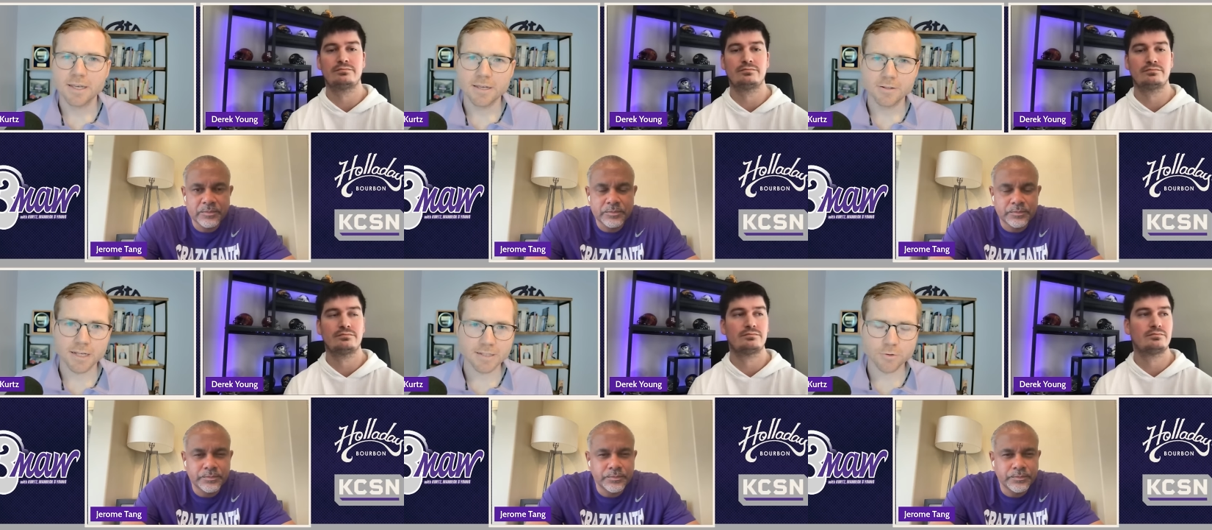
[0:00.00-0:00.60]

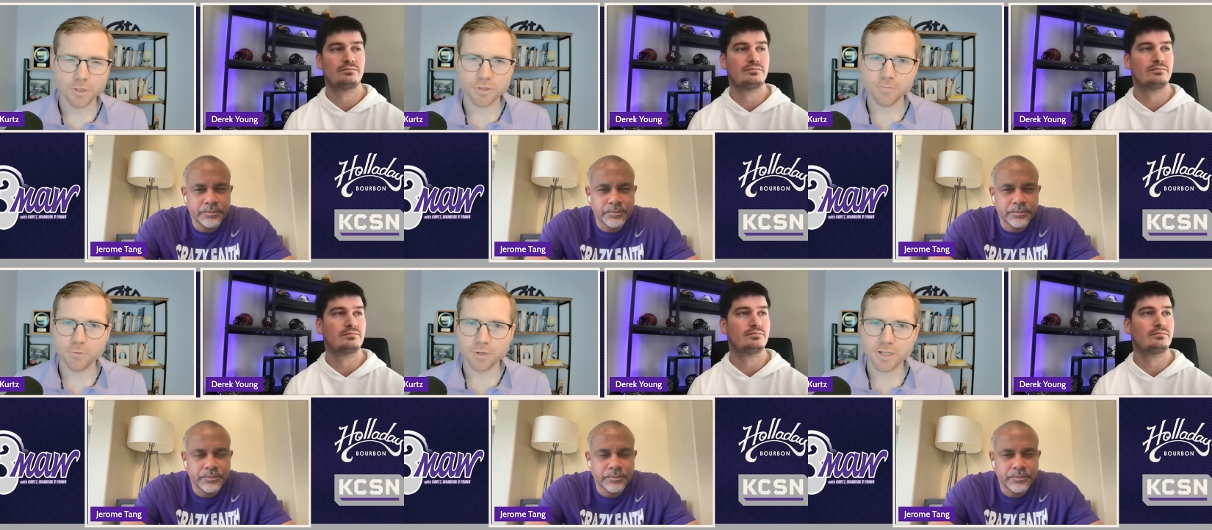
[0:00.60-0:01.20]
Speaker 1: And last
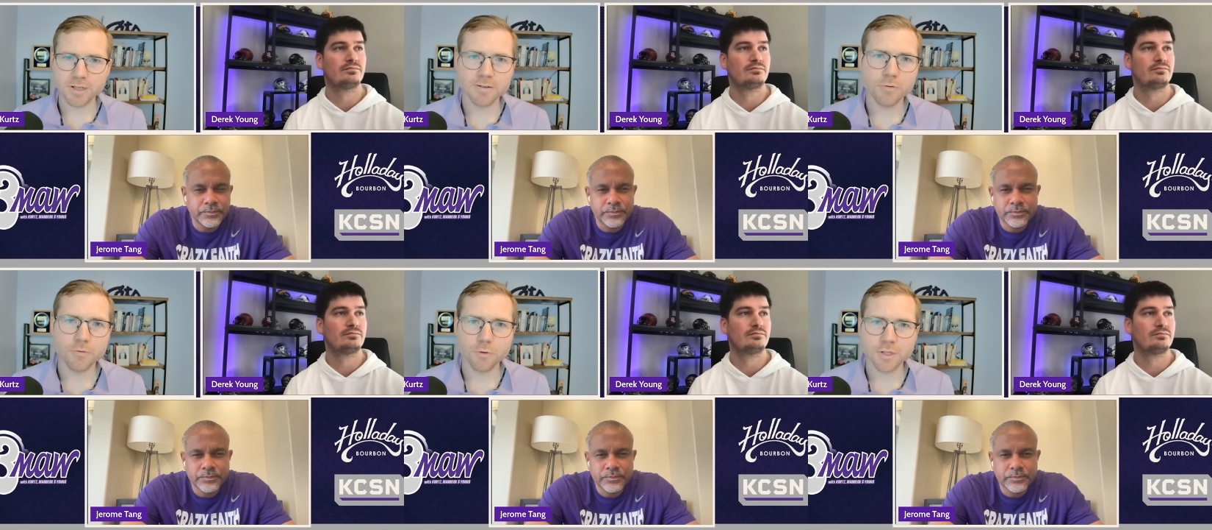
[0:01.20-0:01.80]
question for you
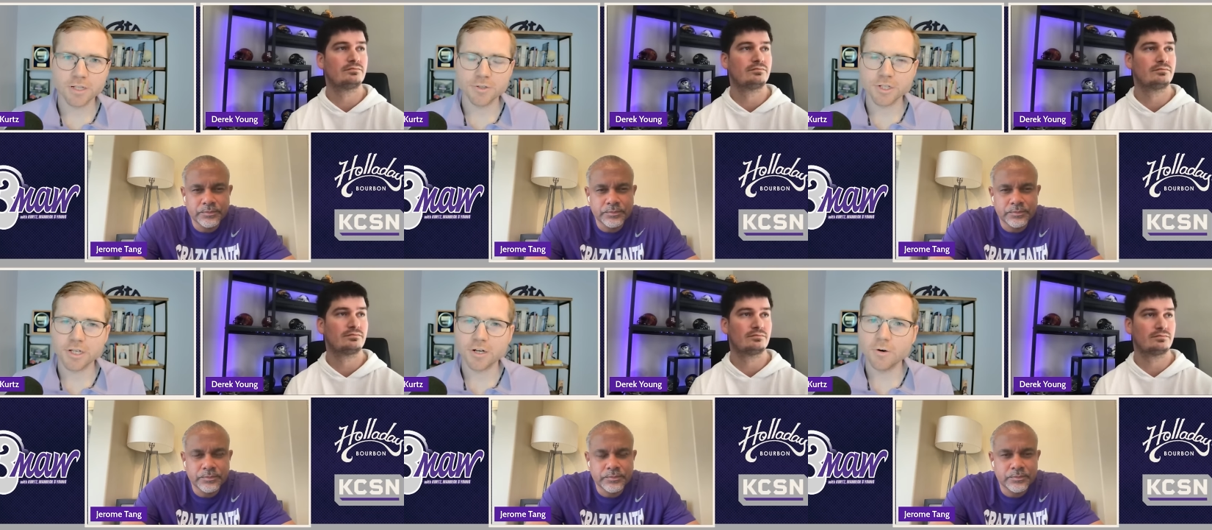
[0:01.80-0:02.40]
before we let
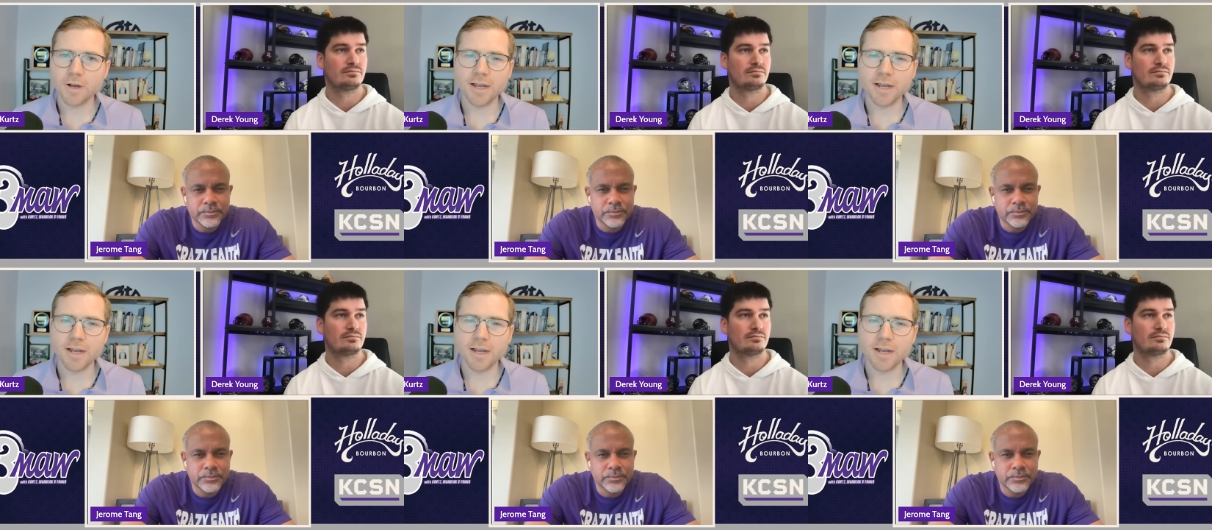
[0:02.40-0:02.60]
you go.